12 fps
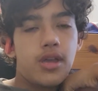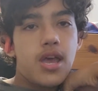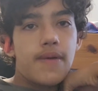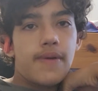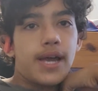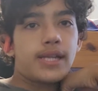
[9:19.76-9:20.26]

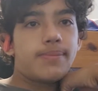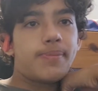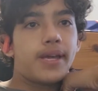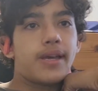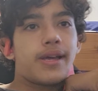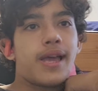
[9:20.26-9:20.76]
If I had to
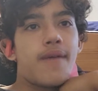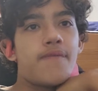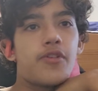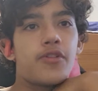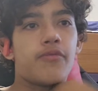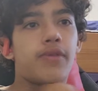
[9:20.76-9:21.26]
pick a game
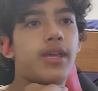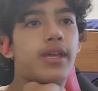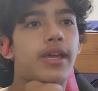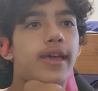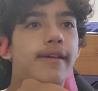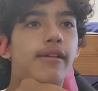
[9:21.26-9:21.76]
for the
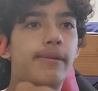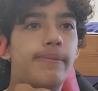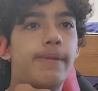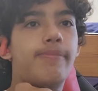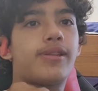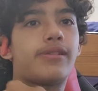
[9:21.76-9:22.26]
week, it'd
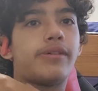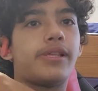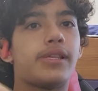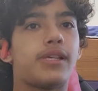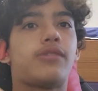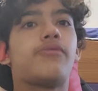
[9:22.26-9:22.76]
be between
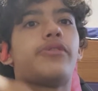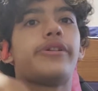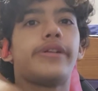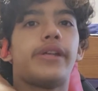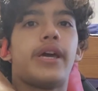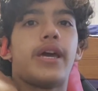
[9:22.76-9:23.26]
this one